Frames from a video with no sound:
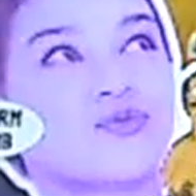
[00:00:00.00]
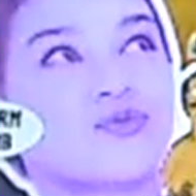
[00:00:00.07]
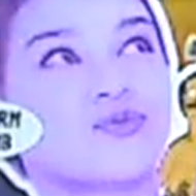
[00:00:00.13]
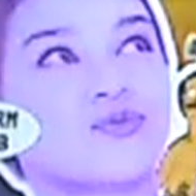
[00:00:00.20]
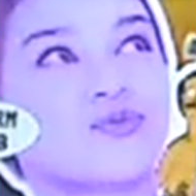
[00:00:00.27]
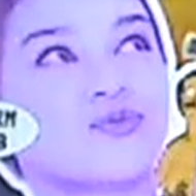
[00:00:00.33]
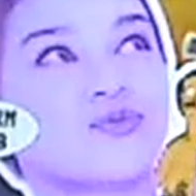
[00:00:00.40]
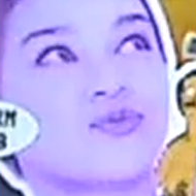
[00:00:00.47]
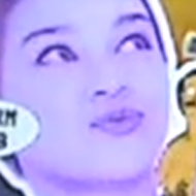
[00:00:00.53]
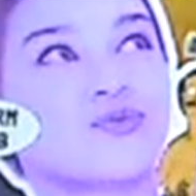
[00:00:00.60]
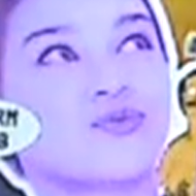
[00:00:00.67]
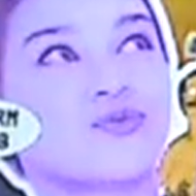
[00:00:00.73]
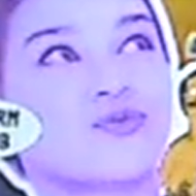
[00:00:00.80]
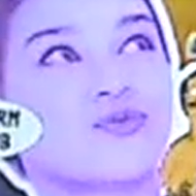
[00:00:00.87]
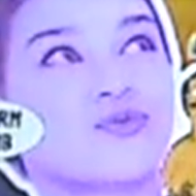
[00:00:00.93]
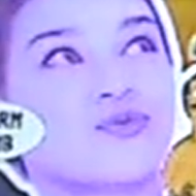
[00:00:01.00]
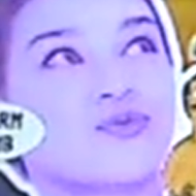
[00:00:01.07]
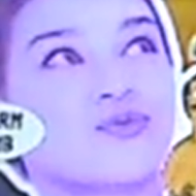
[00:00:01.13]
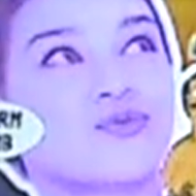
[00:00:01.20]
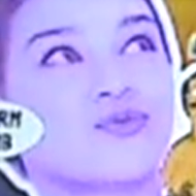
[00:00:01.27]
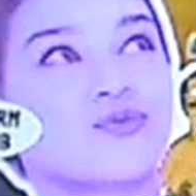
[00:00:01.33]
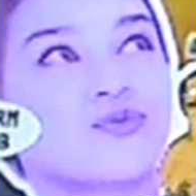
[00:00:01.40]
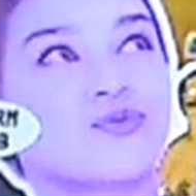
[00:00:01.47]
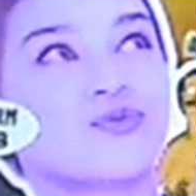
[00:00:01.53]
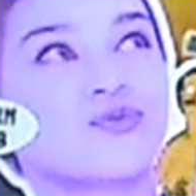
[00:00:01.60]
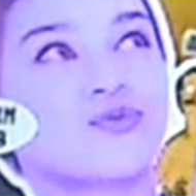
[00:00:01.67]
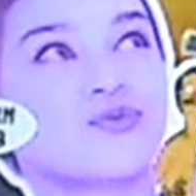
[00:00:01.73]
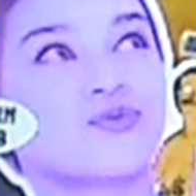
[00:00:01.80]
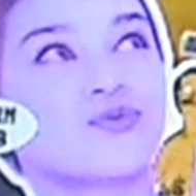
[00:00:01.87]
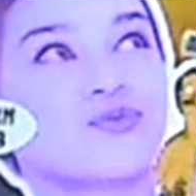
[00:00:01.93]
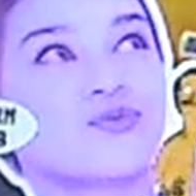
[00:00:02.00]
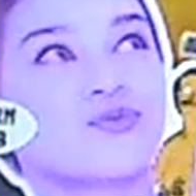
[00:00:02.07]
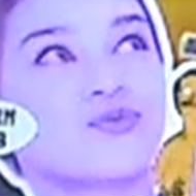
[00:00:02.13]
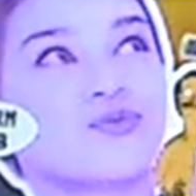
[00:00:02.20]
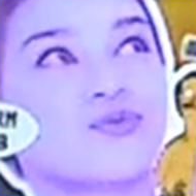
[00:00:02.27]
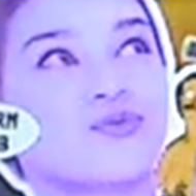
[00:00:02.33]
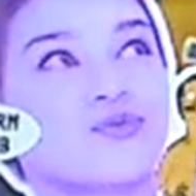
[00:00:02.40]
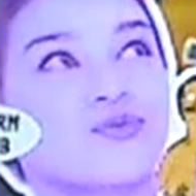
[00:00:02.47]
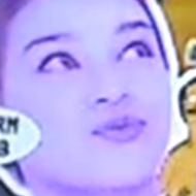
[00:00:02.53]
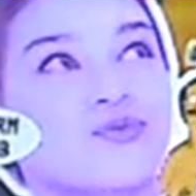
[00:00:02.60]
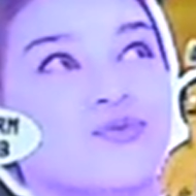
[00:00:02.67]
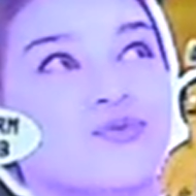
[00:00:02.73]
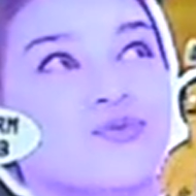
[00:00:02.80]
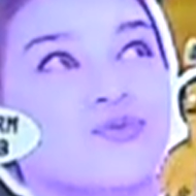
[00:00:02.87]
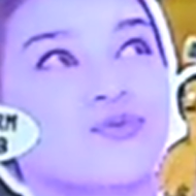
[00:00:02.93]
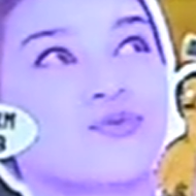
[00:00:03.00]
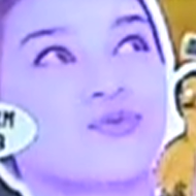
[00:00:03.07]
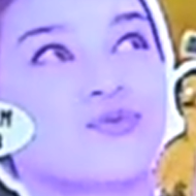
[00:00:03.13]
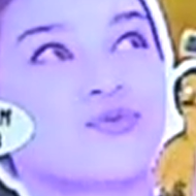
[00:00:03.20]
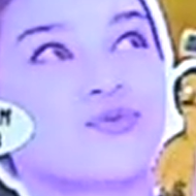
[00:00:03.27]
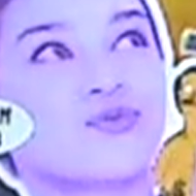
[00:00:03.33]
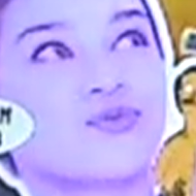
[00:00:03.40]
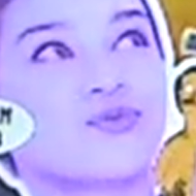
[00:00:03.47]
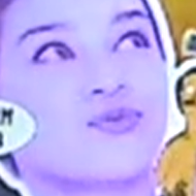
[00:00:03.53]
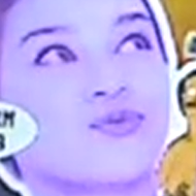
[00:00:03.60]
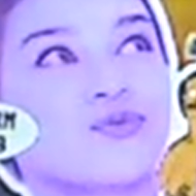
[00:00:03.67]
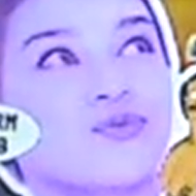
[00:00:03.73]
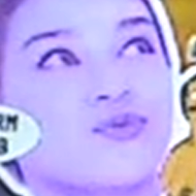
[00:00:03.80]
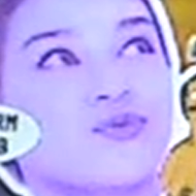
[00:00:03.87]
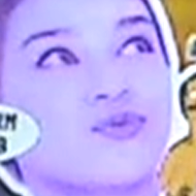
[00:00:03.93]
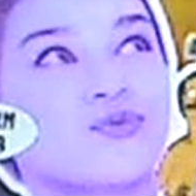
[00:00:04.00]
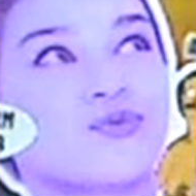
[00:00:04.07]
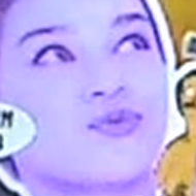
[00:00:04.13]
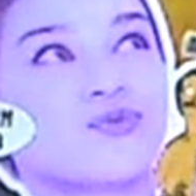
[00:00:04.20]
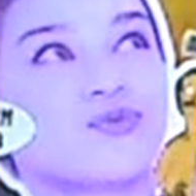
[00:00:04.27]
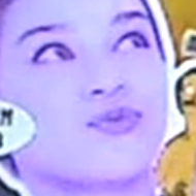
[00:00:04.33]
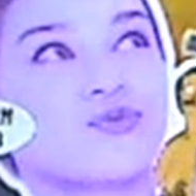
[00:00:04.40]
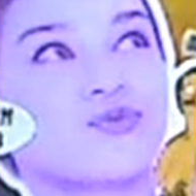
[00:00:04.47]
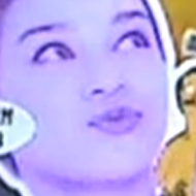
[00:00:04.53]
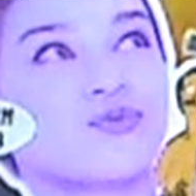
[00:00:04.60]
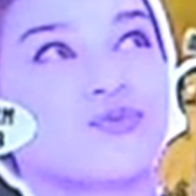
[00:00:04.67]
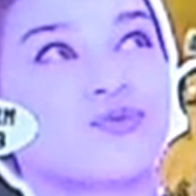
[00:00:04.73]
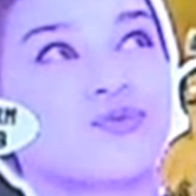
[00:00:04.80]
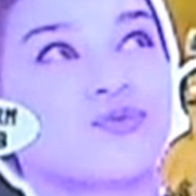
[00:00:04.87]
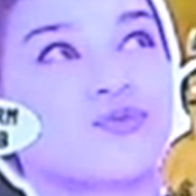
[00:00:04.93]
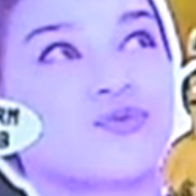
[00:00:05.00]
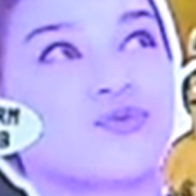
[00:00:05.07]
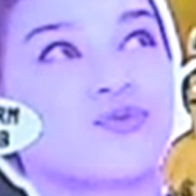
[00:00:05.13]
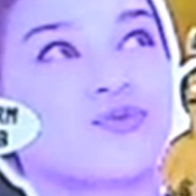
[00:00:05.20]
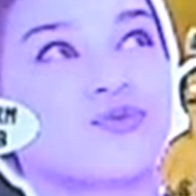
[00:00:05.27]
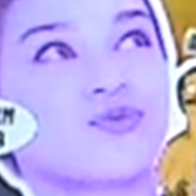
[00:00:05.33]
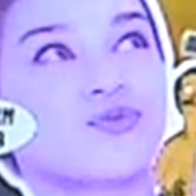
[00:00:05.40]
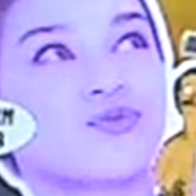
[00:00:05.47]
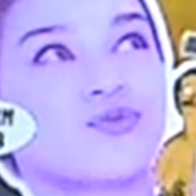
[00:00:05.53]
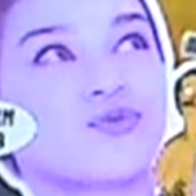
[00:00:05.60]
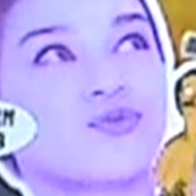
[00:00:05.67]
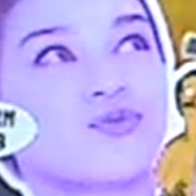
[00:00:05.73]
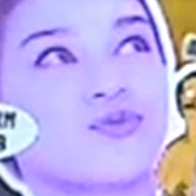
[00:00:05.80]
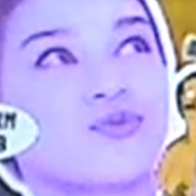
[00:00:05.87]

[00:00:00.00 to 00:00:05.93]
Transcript: [no speech]